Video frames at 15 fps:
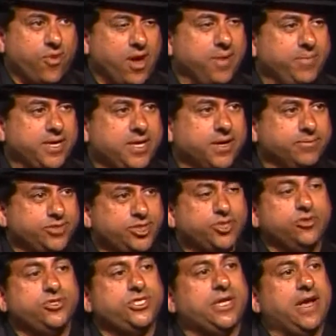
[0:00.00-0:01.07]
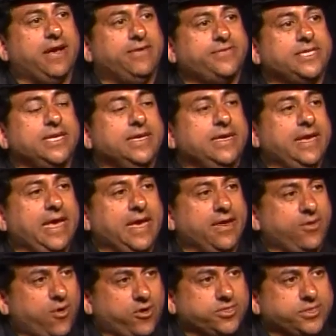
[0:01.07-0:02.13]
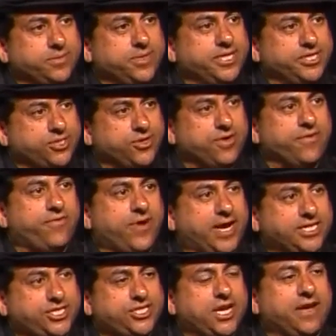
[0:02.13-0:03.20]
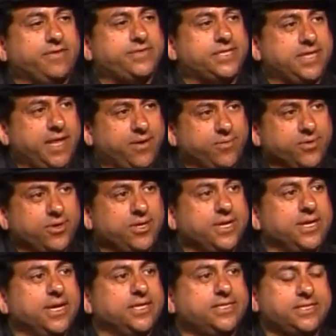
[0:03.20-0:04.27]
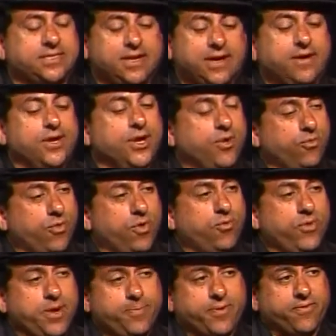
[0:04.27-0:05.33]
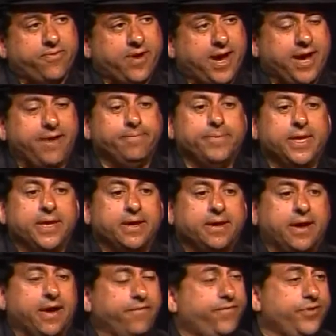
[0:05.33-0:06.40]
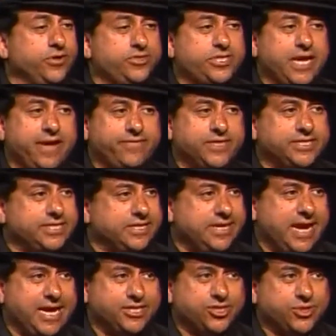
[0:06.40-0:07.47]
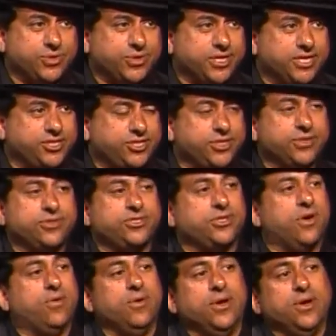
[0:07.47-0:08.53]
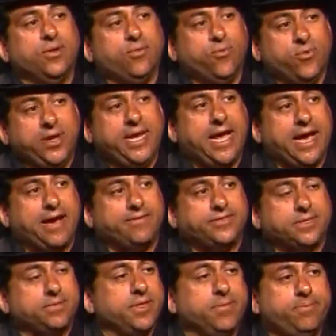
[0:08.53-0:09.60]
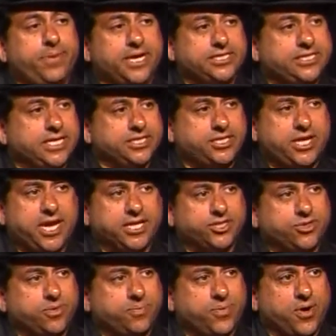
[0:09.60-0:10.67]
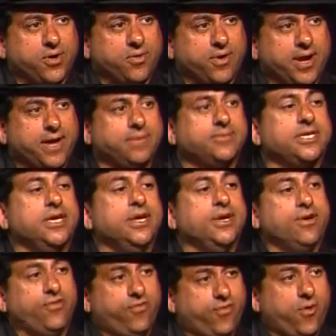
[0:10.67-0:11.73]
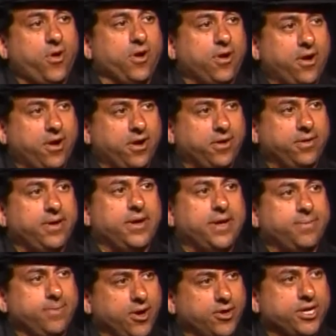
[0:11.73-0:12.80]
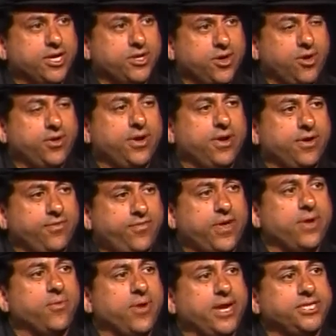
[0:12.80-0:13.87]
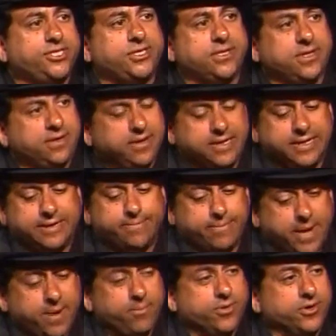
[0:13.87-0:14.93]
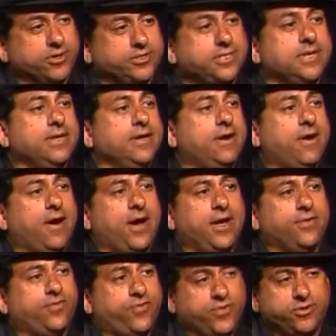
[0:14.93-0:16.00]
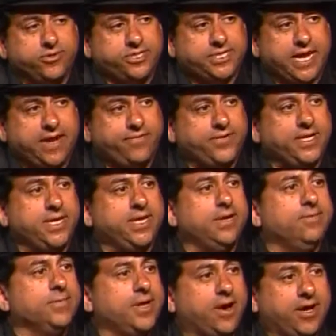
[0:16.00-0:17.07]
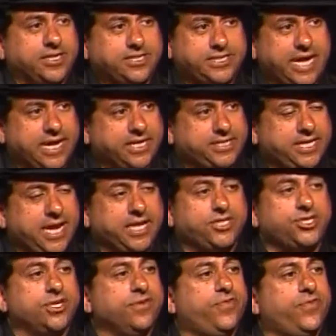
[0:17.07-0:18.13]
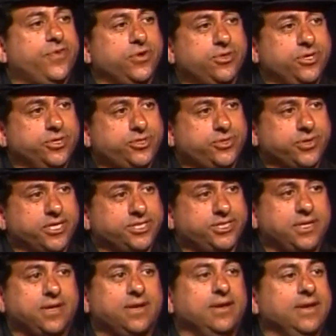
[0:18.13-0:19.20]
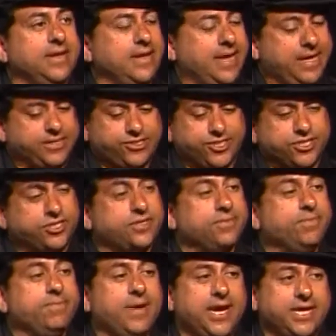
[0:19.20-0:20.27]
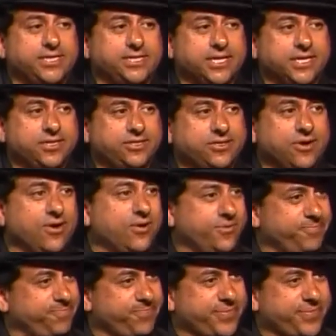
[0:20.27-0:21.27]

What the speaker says: want to become sous chefs and ultimately certified chefs, and that really is what we provide. Food safety is a national issue, so we have some of the best educational programs for our American Culinary Federation members on food safety, on sanitation, food nutrition. It's just amazing. So,